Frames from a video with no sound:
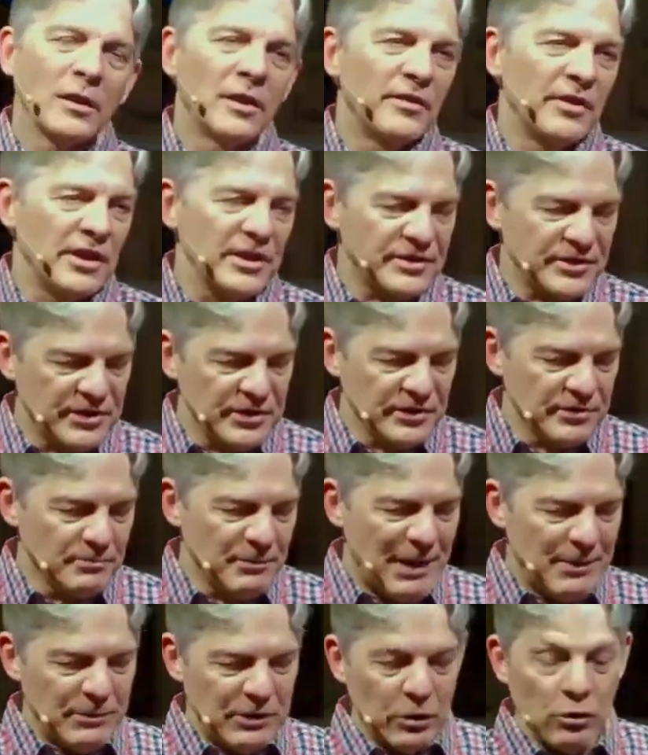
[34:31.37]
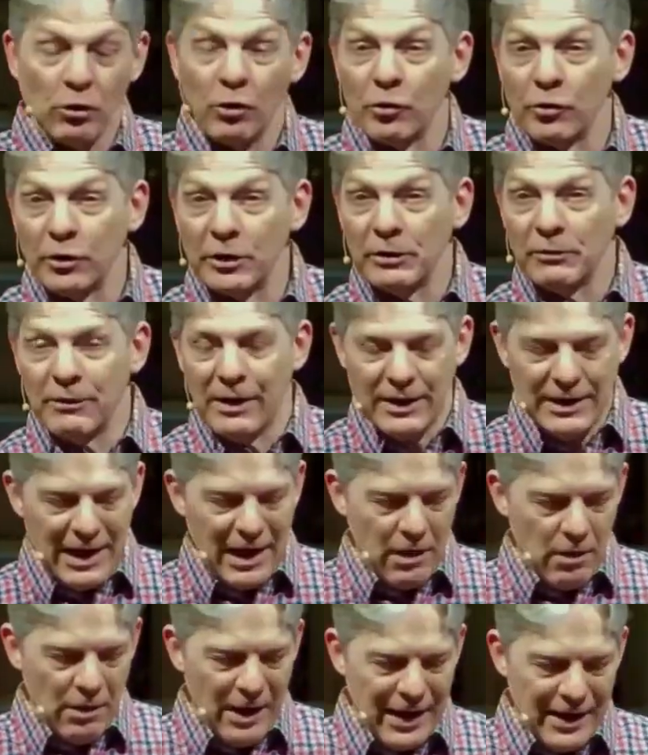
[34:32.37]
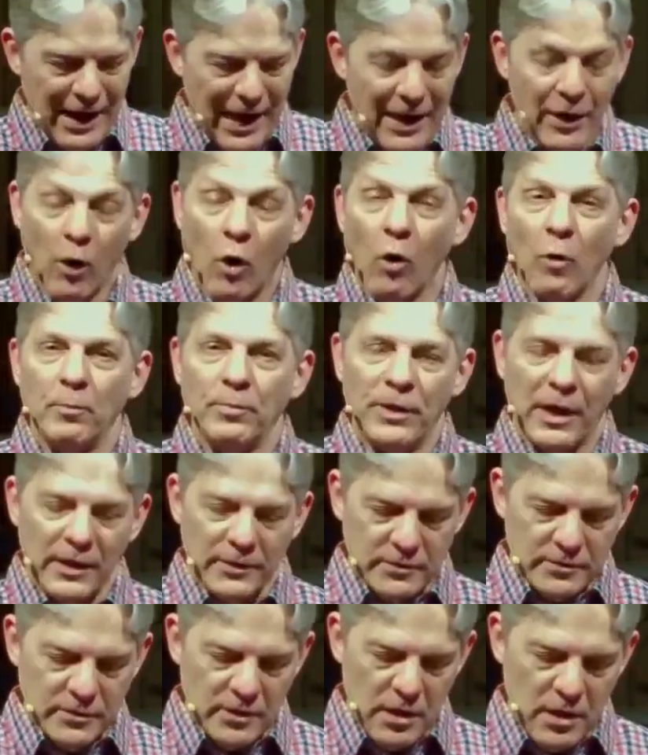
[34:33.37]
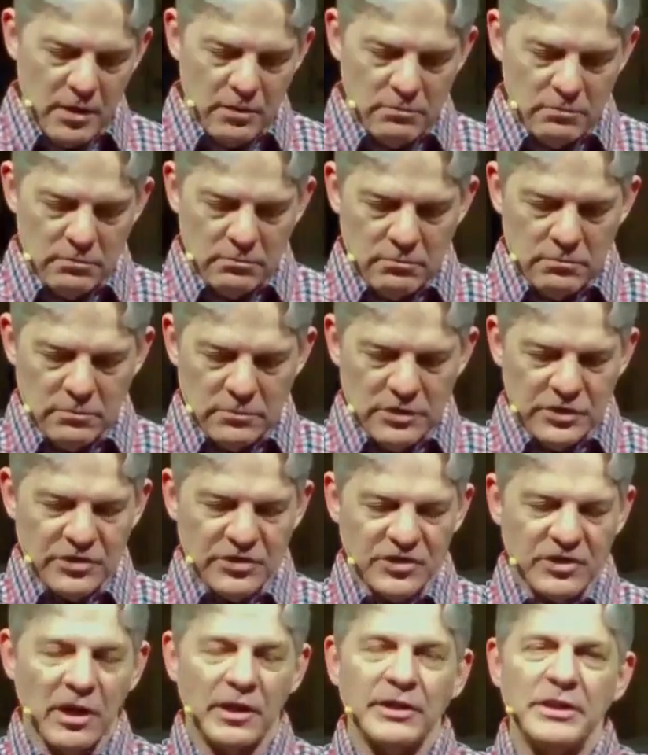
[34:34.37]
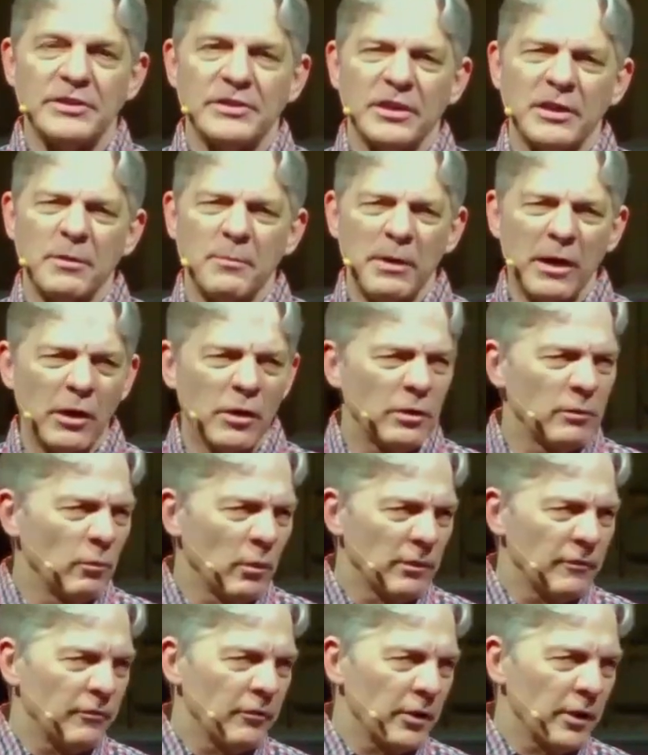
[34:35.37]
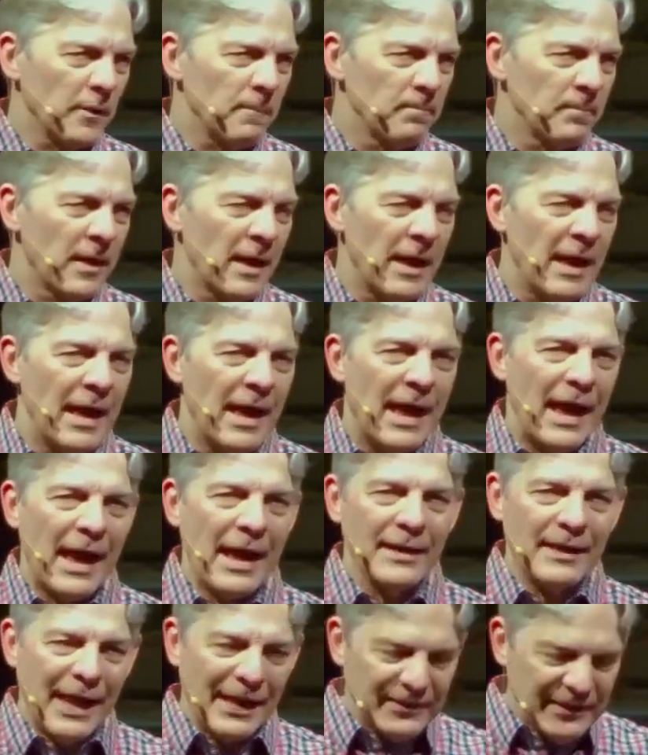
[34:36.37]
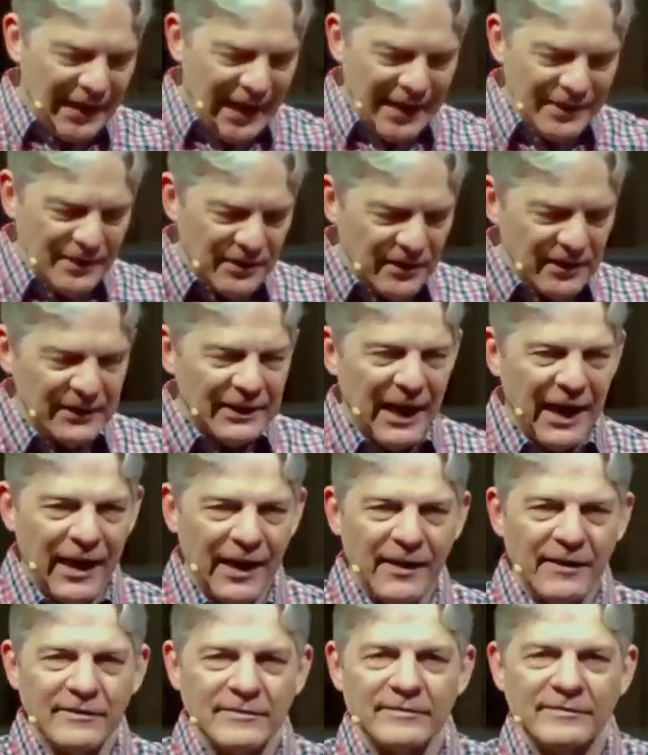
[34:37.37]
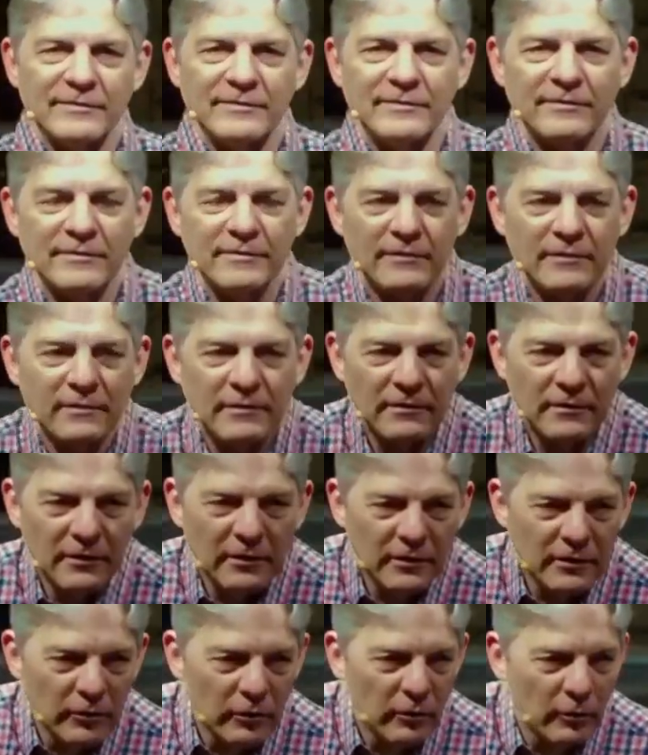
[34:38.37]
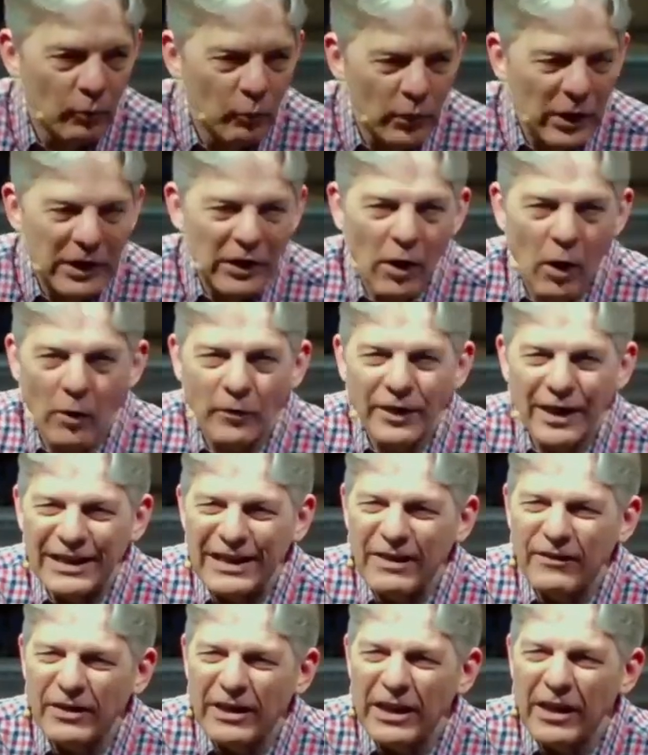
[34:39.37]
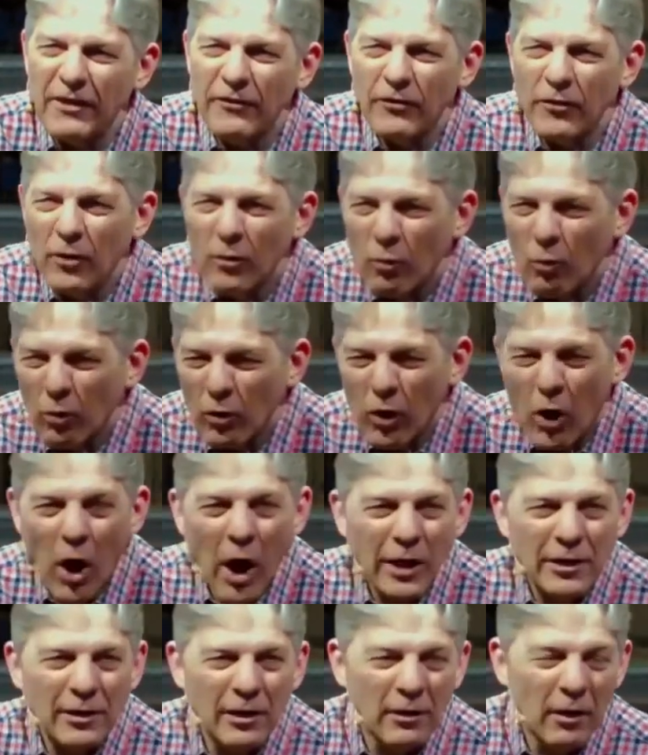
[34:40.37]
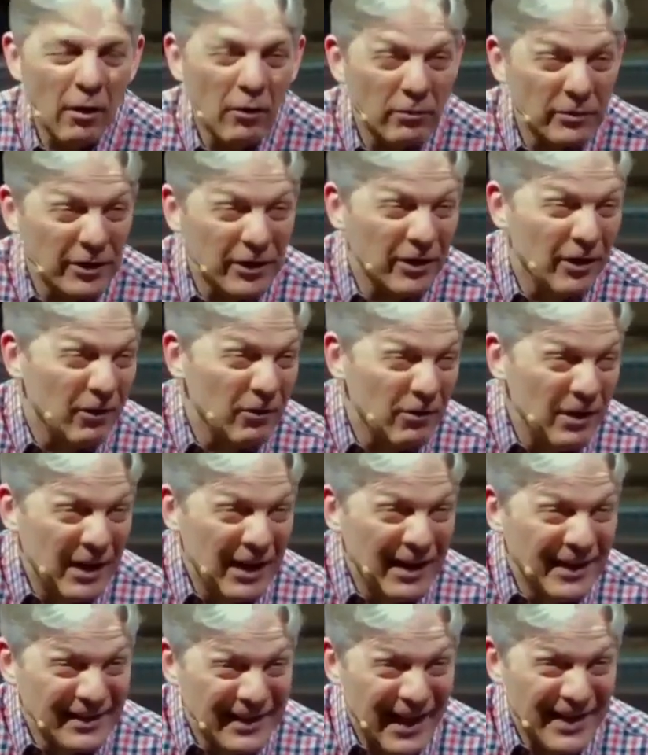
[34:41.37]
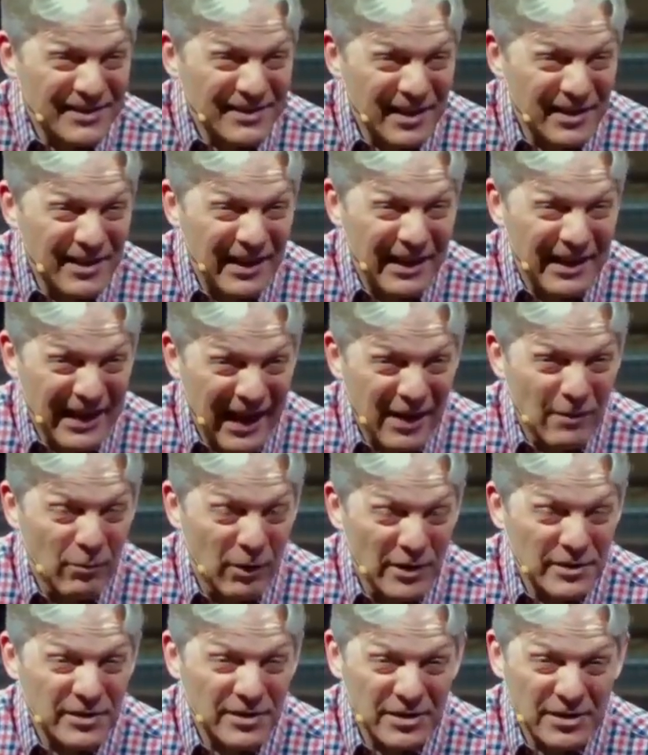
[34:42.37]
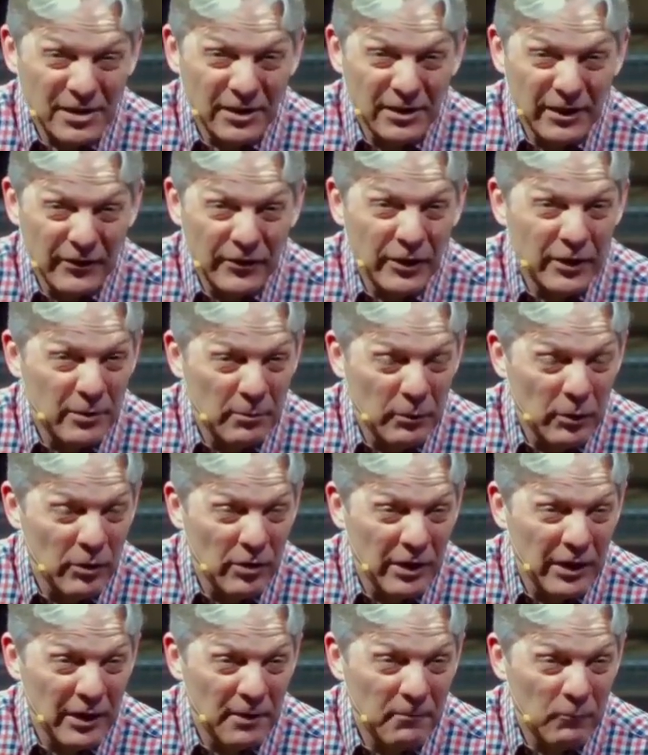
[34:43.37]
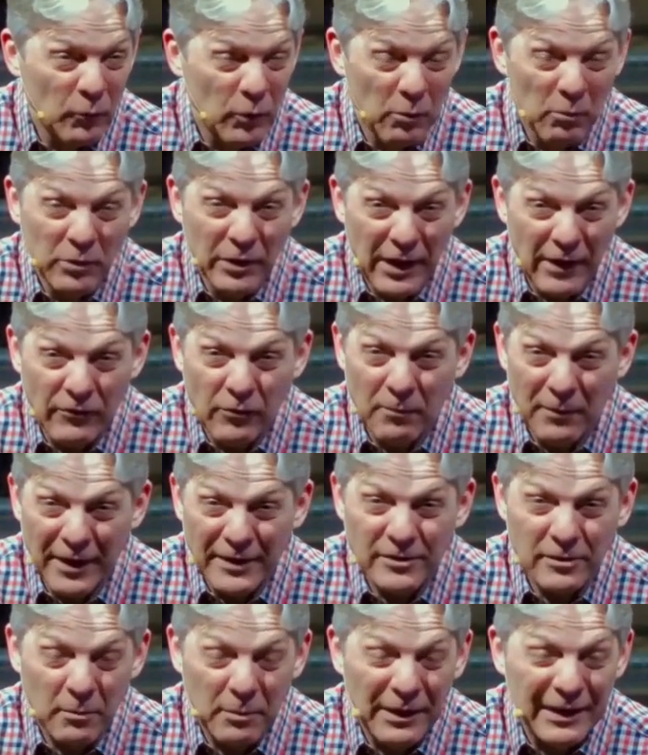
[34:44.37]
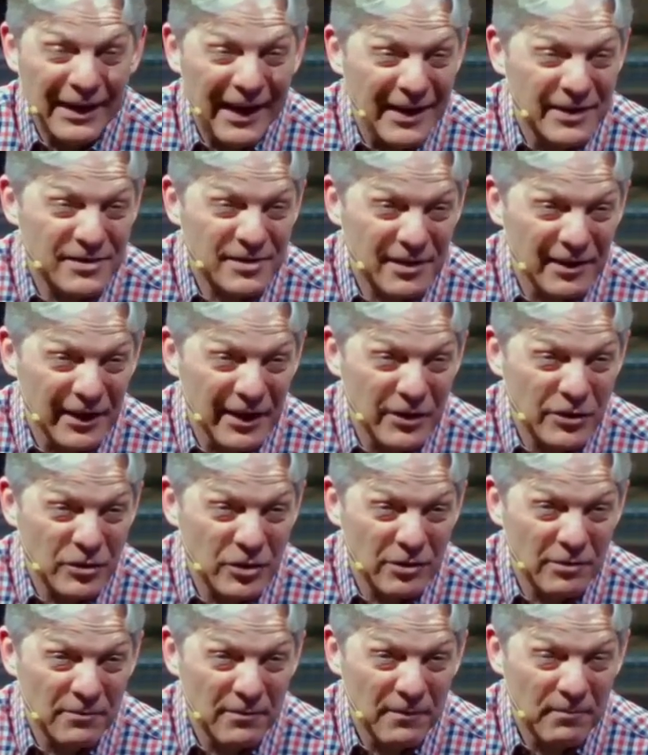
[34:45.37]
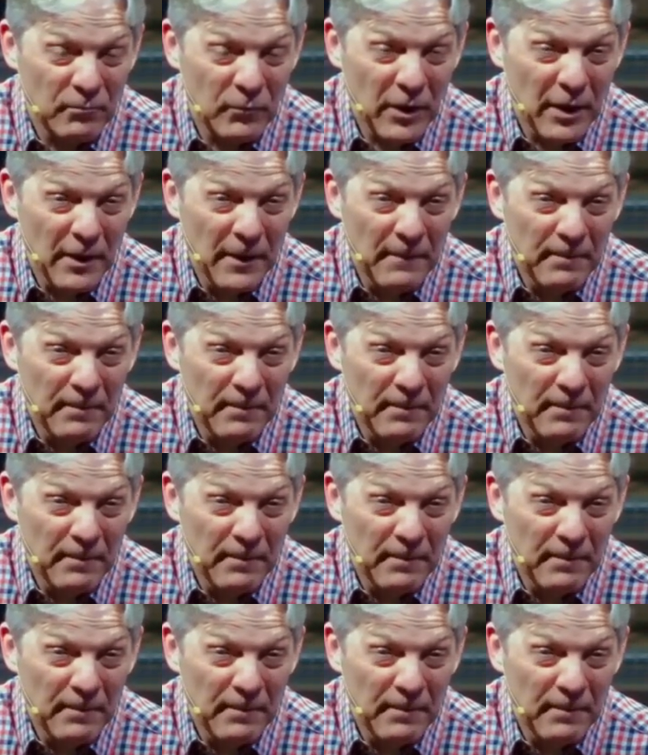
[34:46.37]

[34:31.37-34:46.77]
all of this is maybe you're hurting right now. I, I hope that uh, this study is going to be a good one for you. And at the end of the day, we know that even if we're all alone, you know, that's the thing. God wants us to live in community. We were never meant to be in isolation.